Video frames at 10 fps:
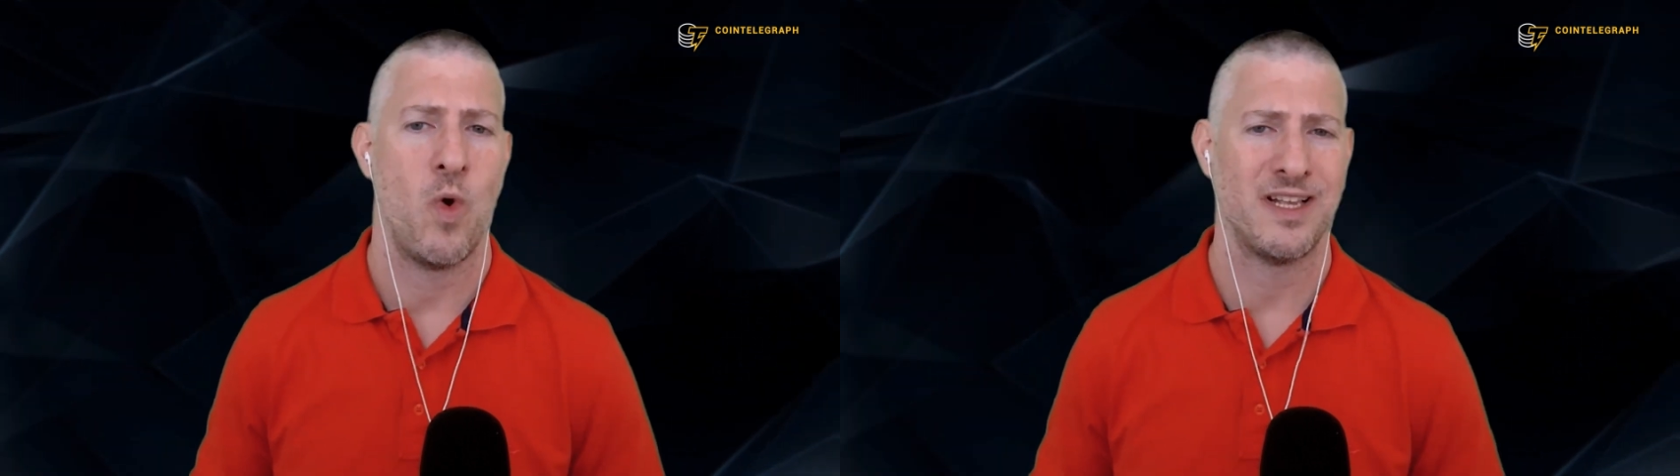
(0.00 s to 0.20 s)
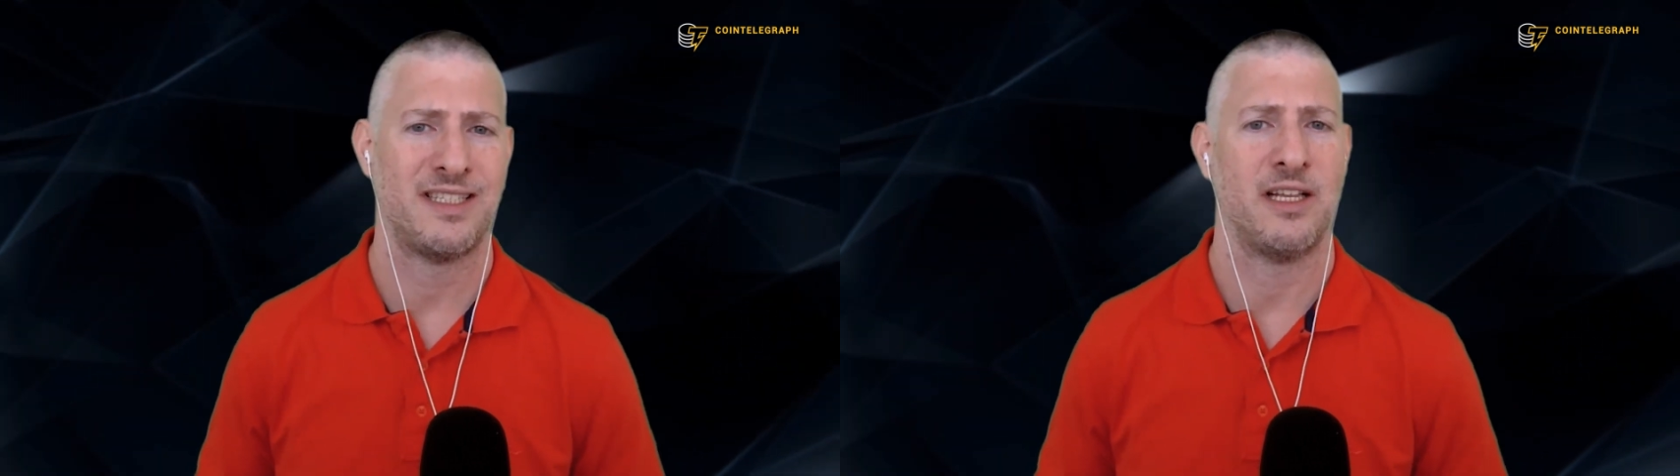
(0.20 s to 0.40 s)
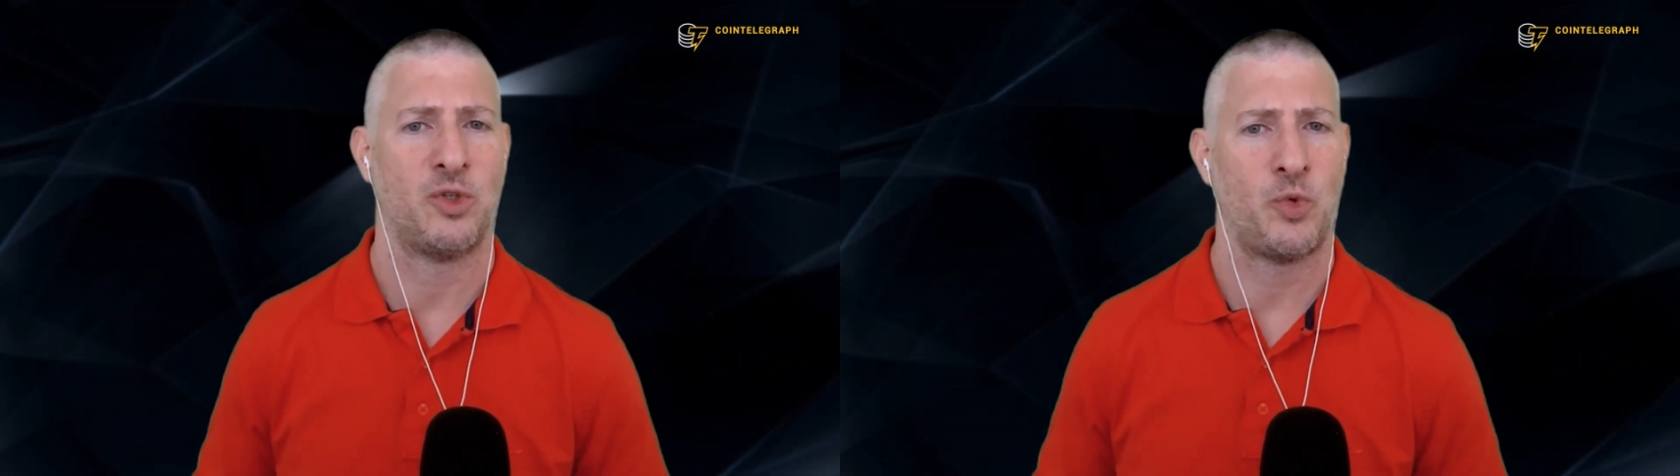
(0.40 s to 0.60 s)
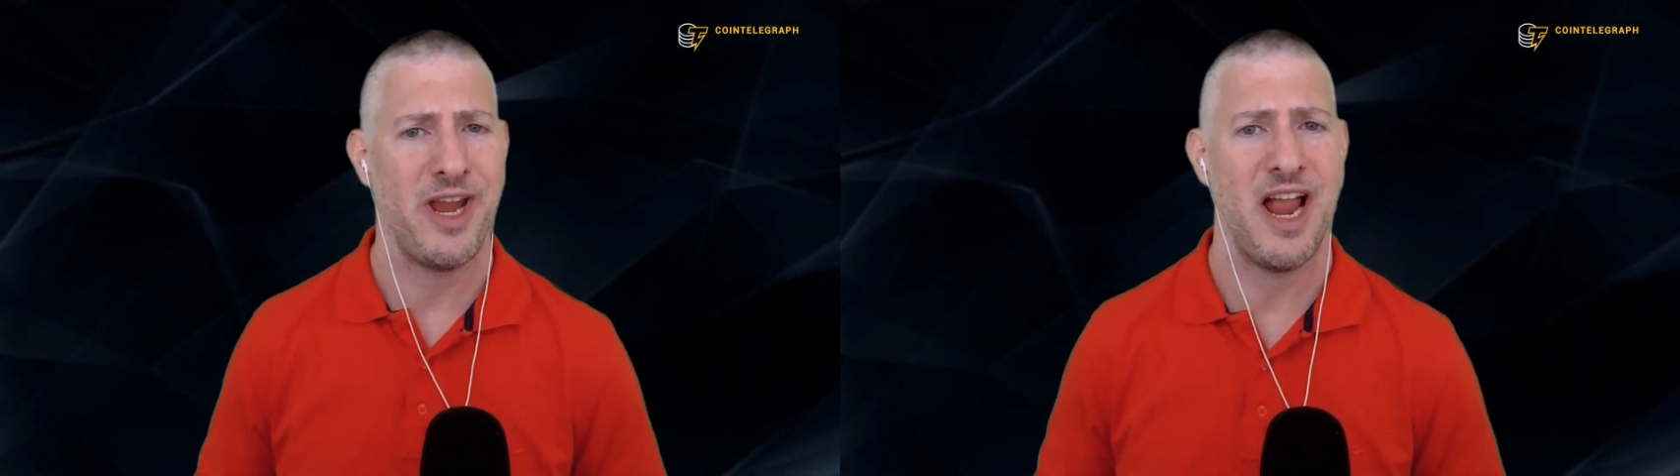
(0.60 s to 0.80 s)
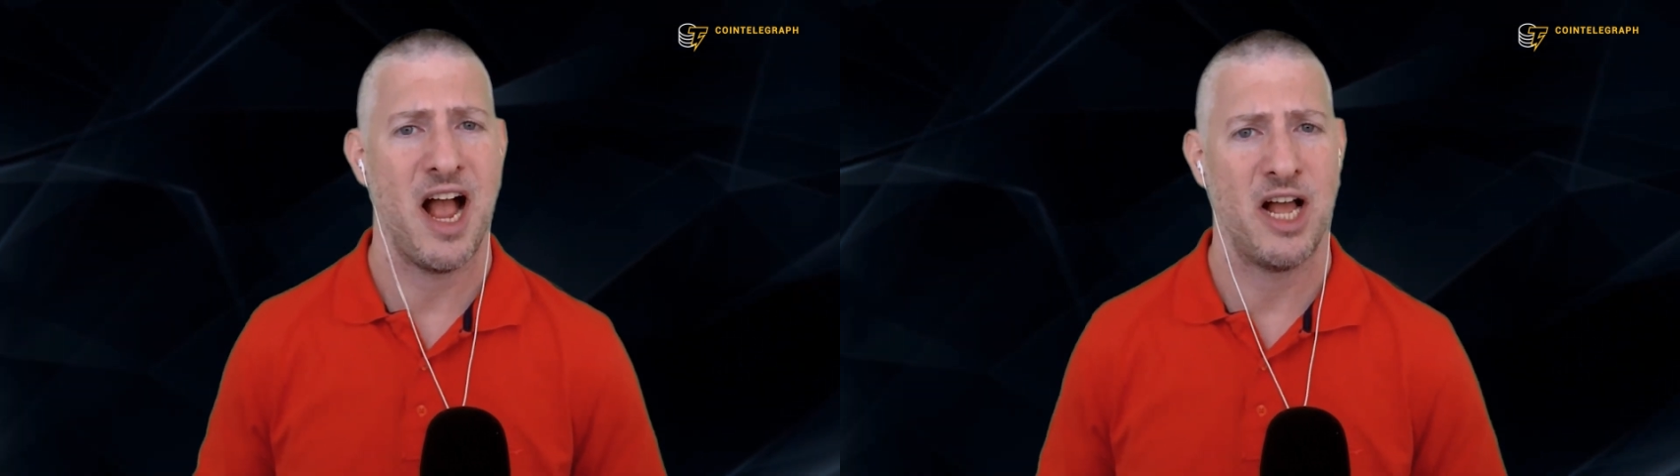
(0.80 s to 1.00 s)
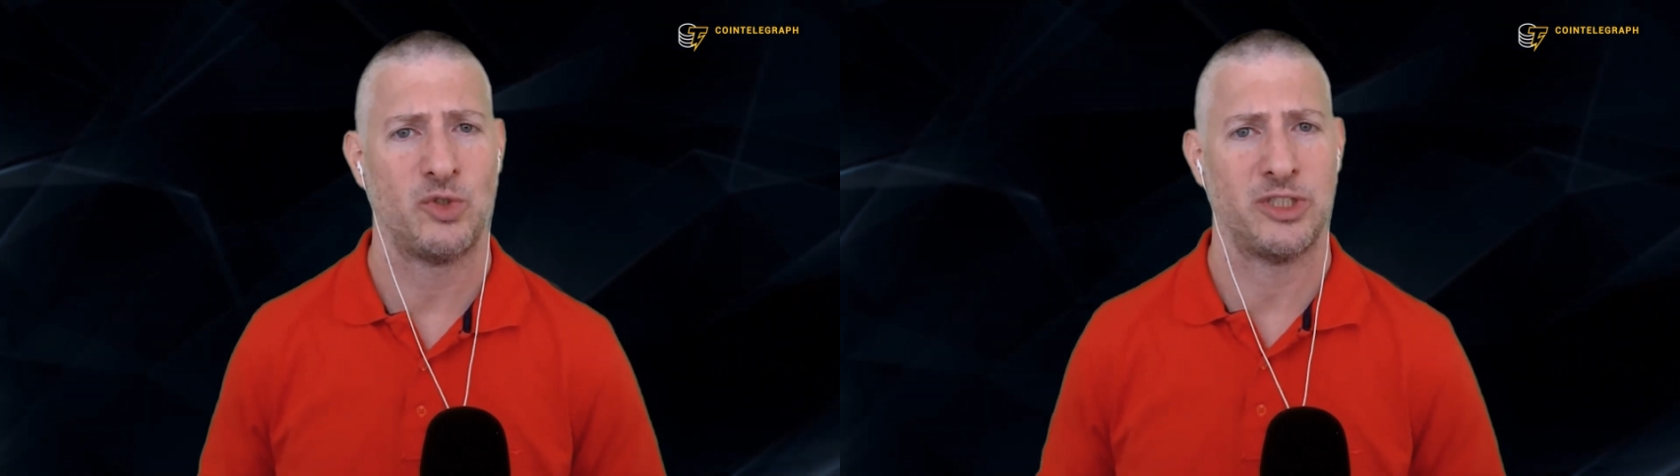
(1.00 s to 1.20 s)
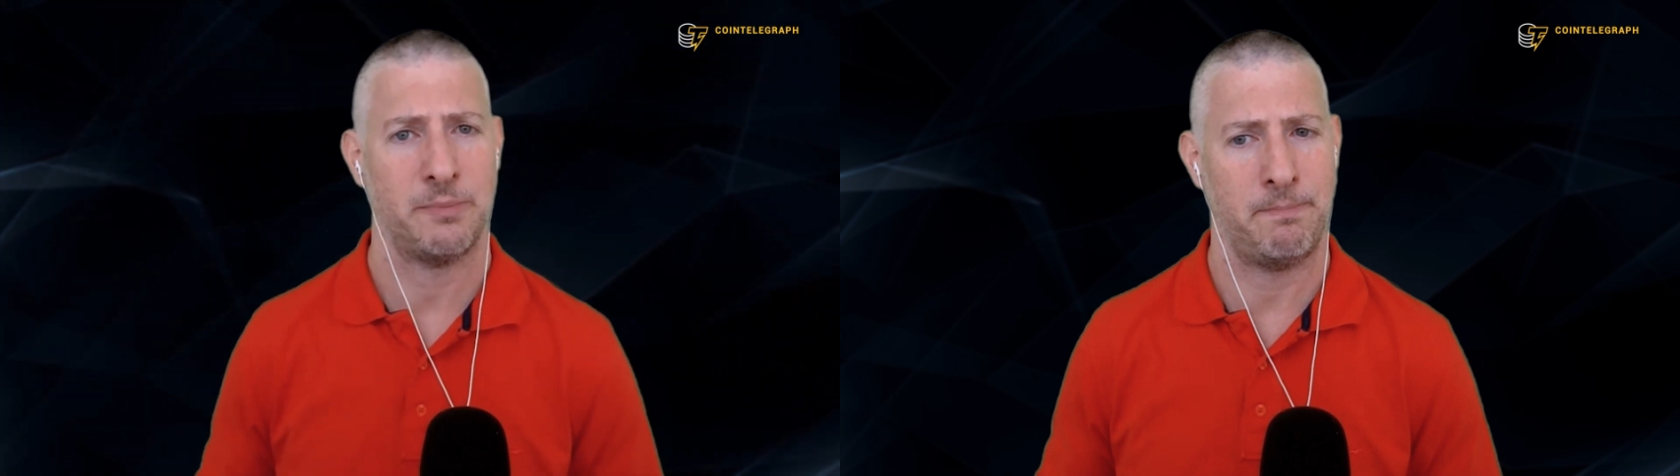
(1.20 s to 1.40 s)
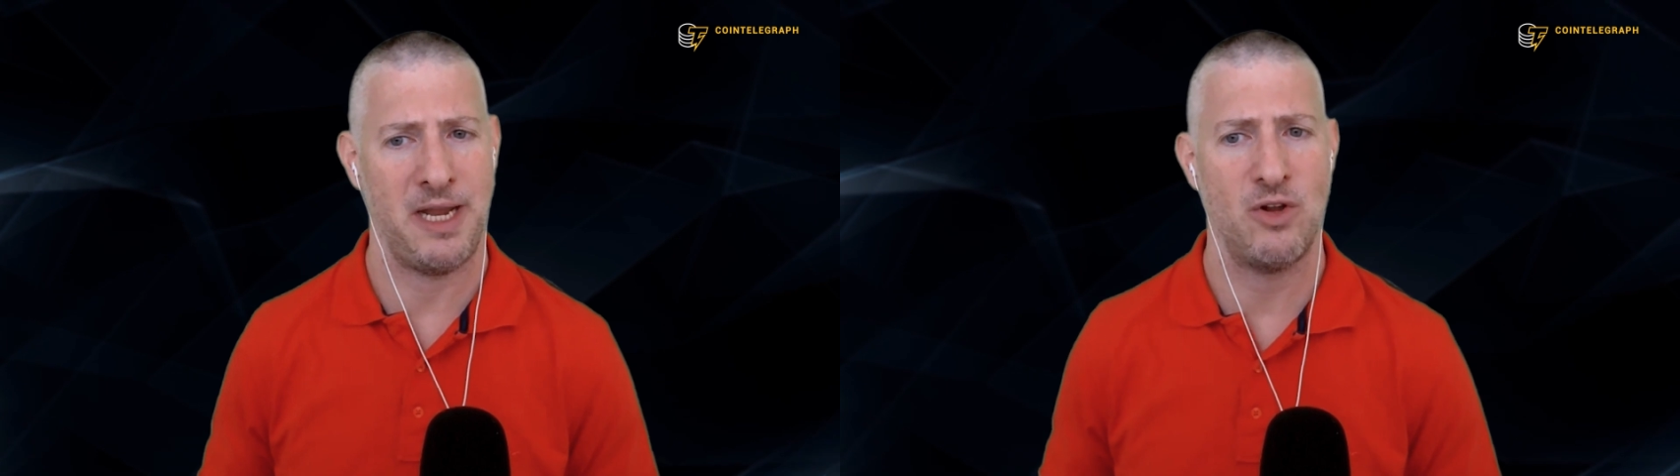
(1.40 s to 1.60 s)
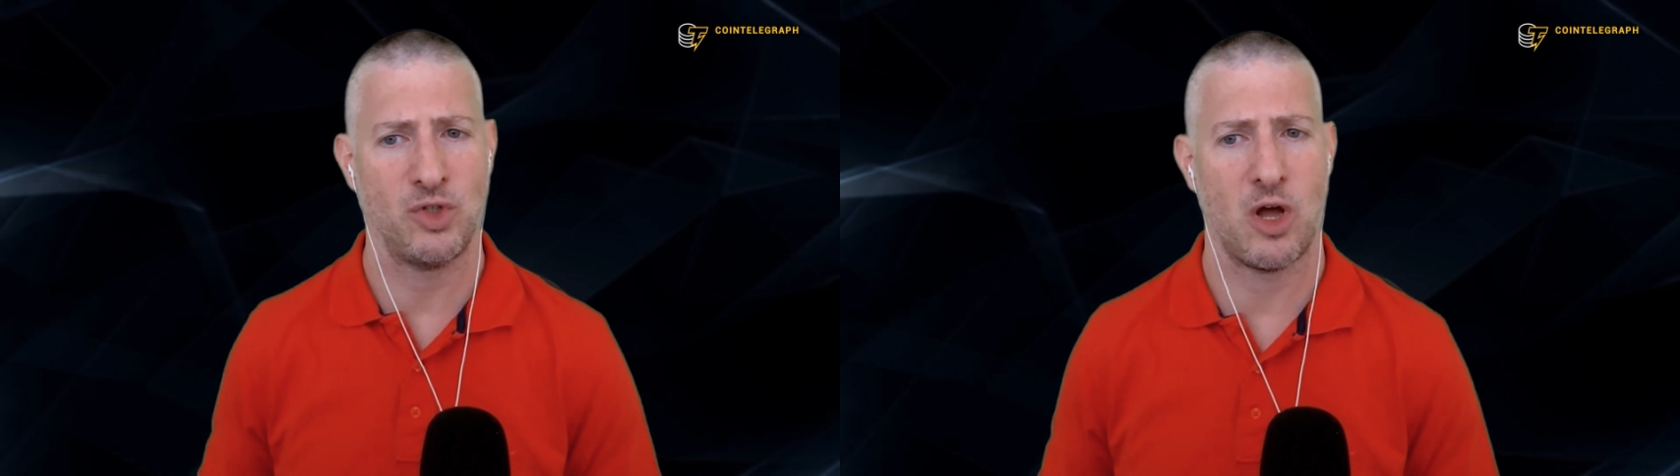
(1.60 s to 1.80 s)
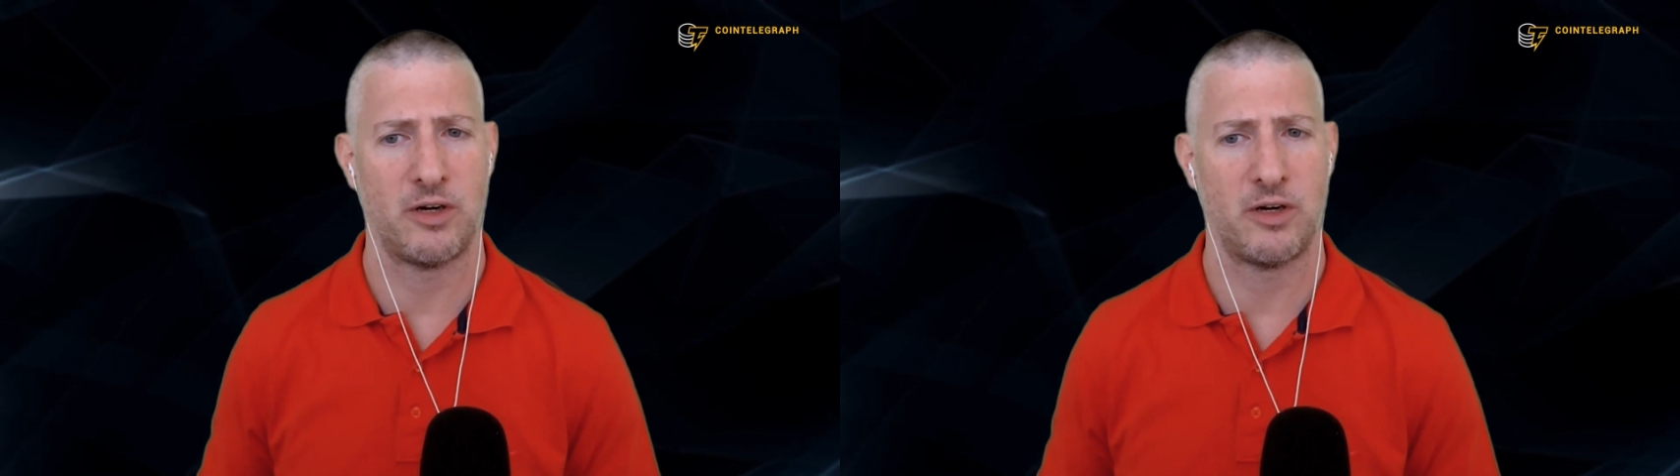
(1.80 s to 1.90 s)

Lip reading: was the $300 billion